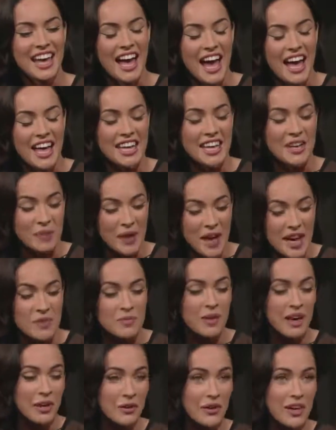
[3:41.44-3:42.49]
It paid
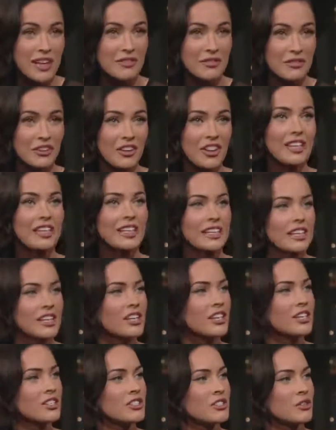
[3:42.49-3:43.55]
my rent for like a
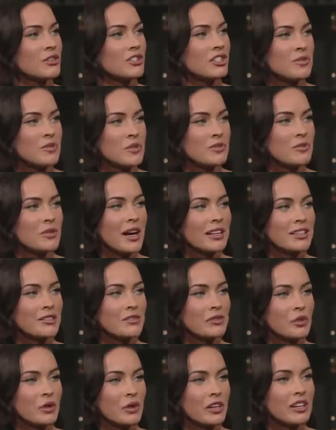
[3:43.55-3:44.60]
year, so she moved back to
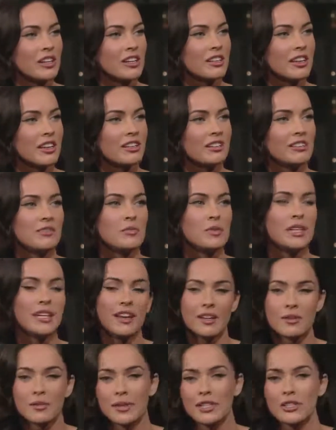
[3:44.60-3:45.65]
Florida, and I
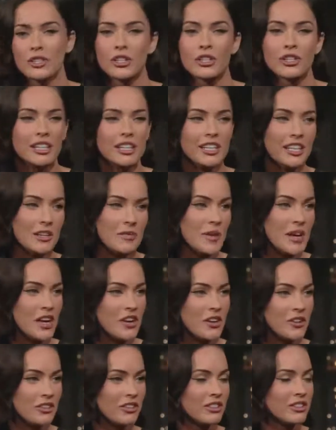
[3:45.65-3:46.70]
began my journey on
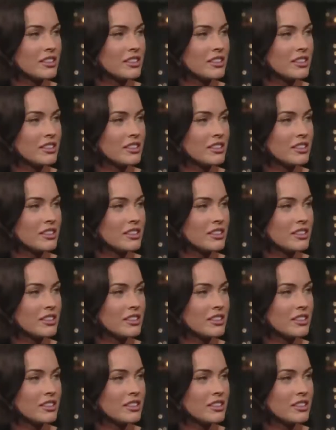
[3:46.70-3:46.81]
my own.